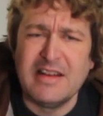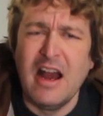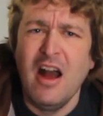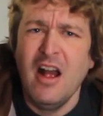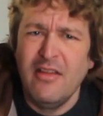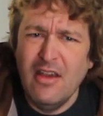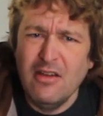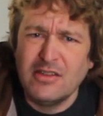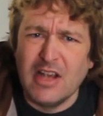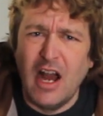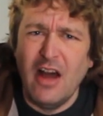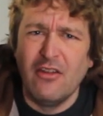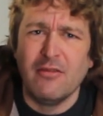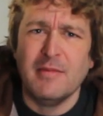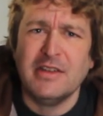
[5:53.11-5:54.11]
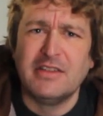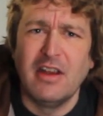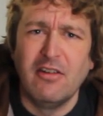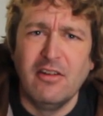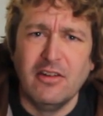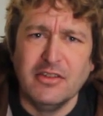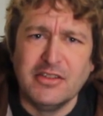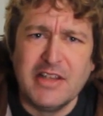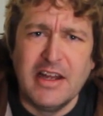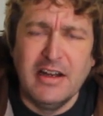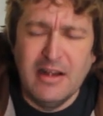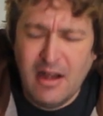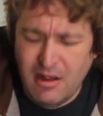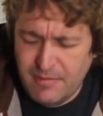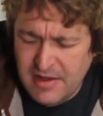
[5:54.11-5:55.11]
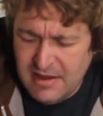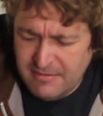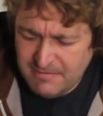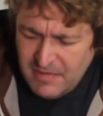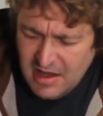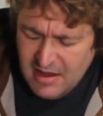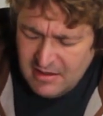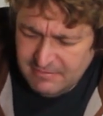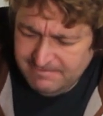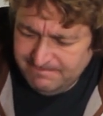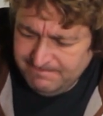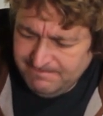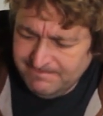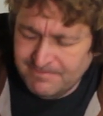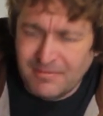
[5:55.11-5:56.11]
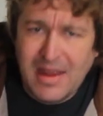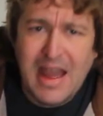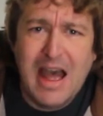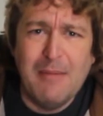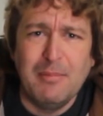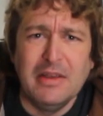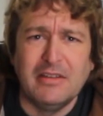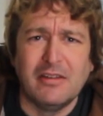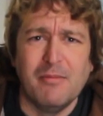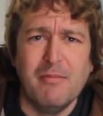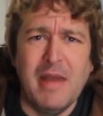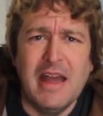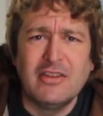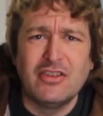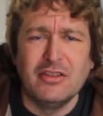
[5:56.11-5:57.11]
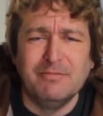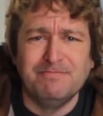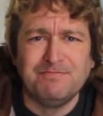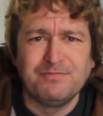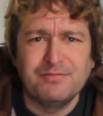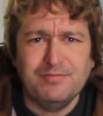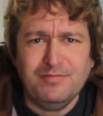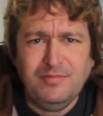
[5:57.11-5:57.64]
Now, there's other materials that I'll be happy to mention.